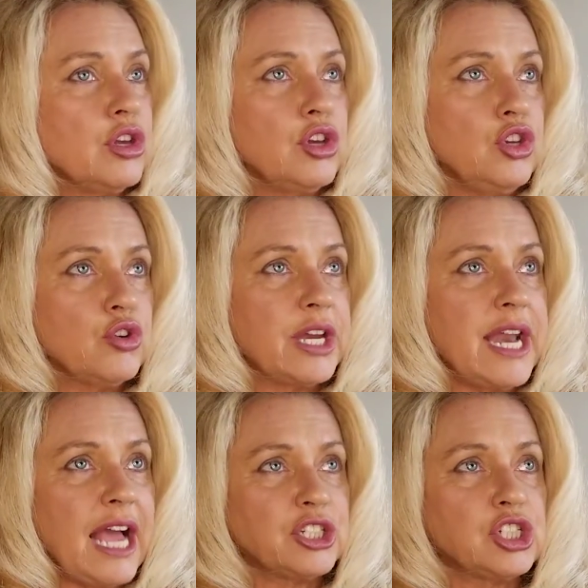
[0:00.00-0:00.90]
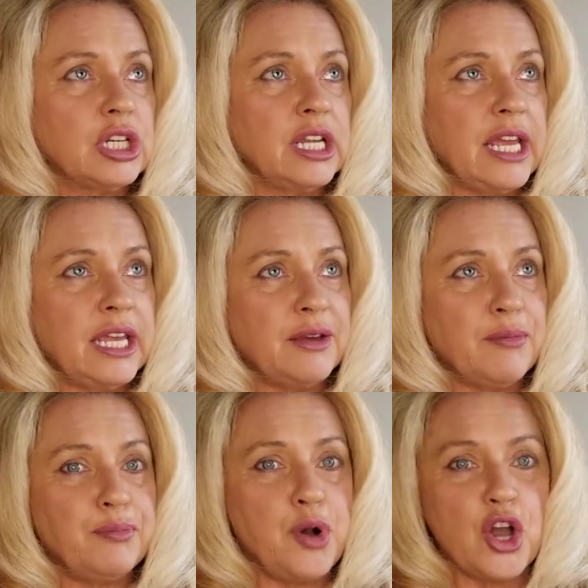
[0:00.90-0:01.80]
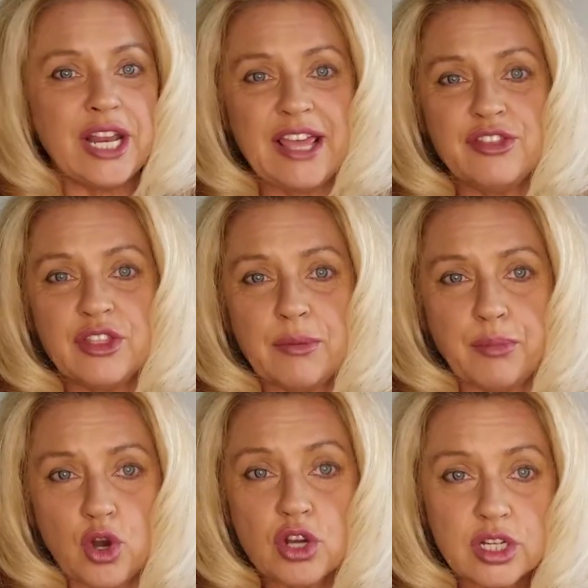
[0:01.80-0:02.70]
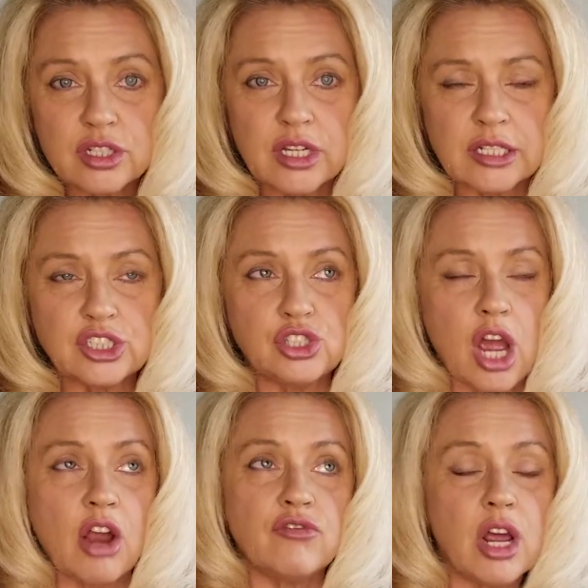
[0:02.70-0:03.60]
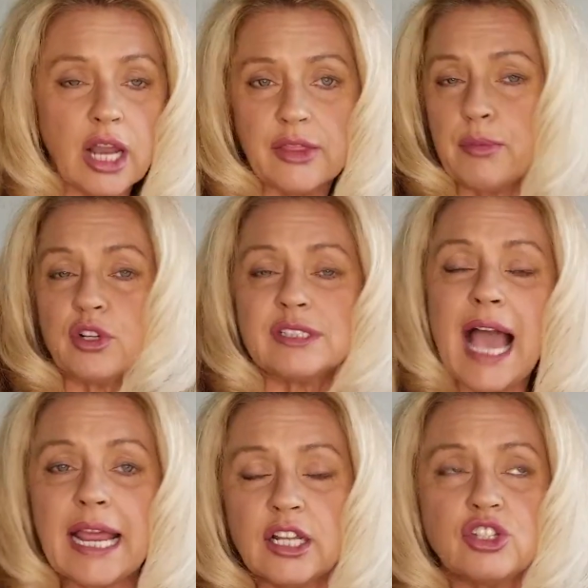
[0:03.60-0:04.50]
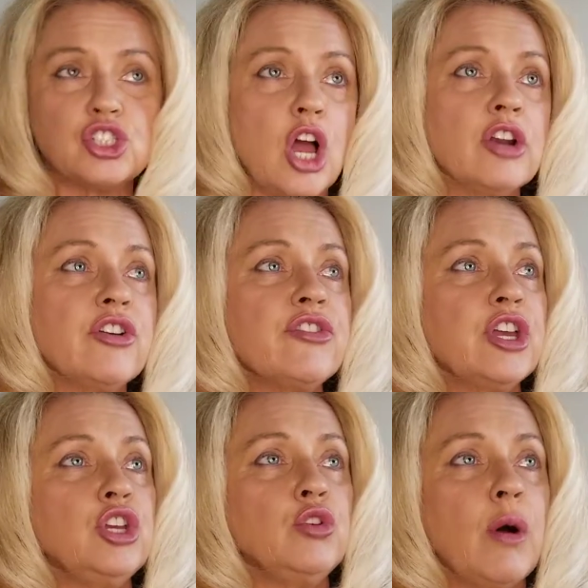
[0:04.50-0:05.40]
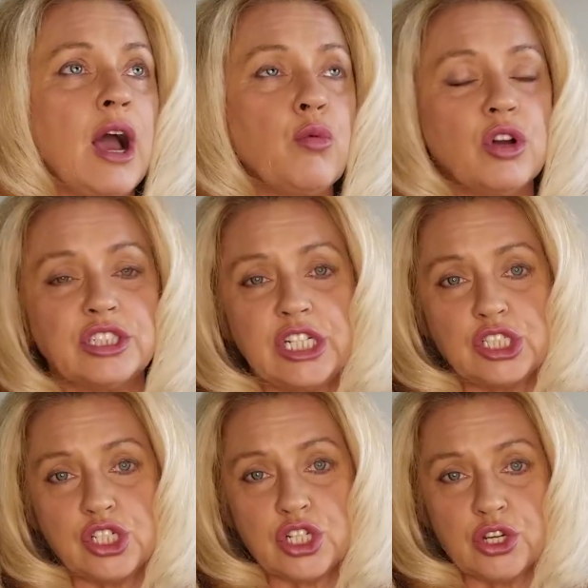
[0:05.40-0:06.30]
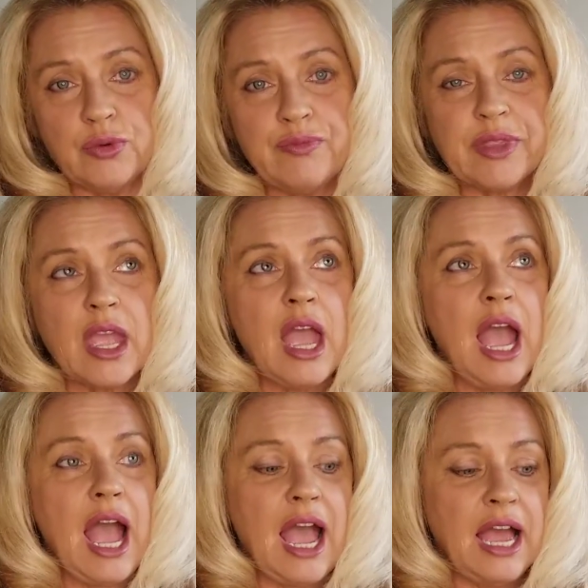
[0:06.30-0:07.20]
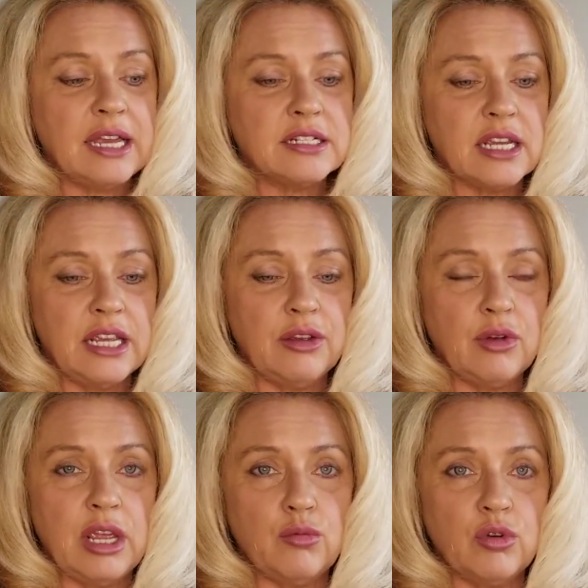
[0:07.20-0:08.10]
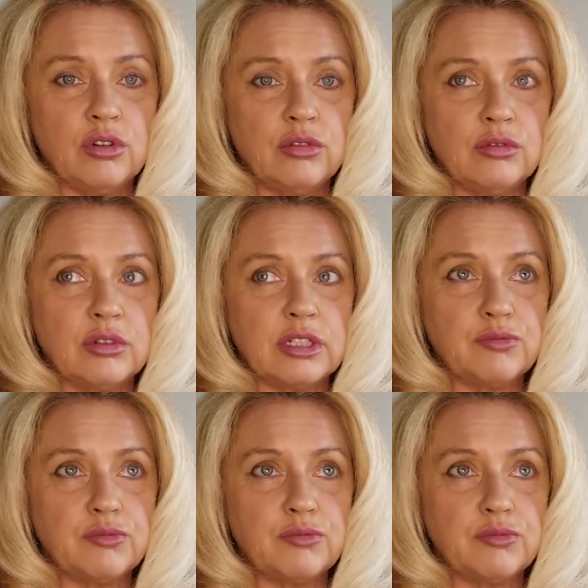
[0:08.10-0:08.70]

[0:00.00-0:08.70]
you can actually put in the book genre, like the book title, the genre that you are wanting to do, and it will